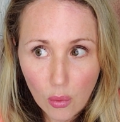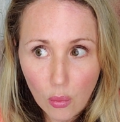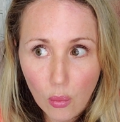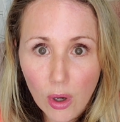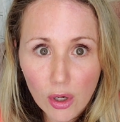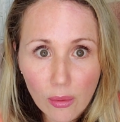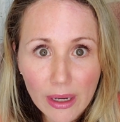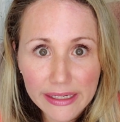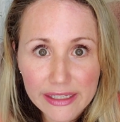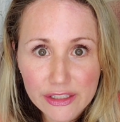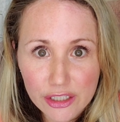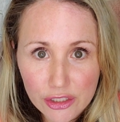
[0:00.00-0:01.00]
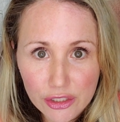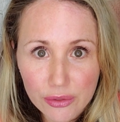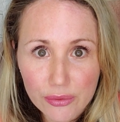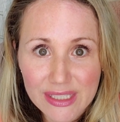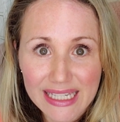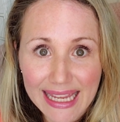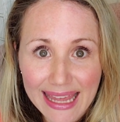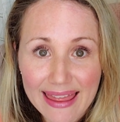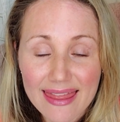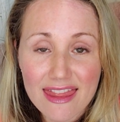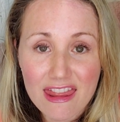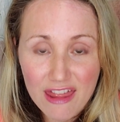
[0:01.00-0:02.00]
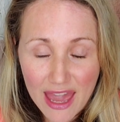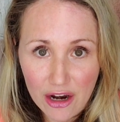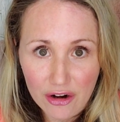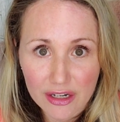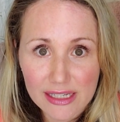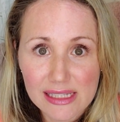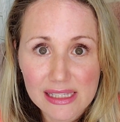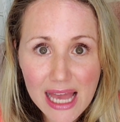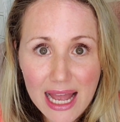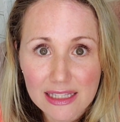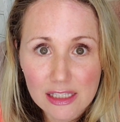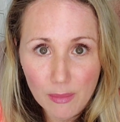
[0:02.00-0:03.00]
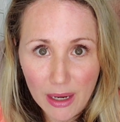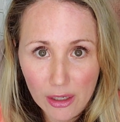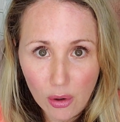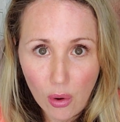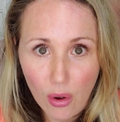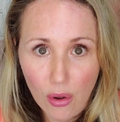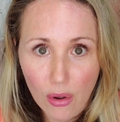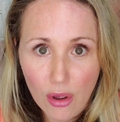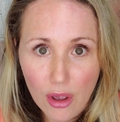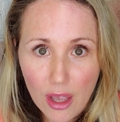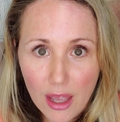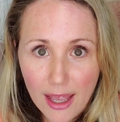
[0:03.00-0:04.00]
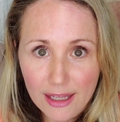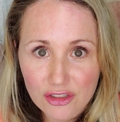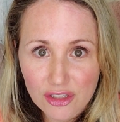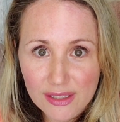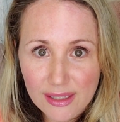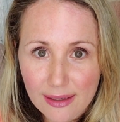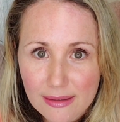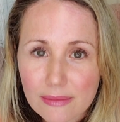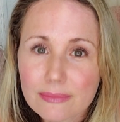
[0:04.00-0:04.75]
What do I need to do to get there? Because that's my goal. And she says,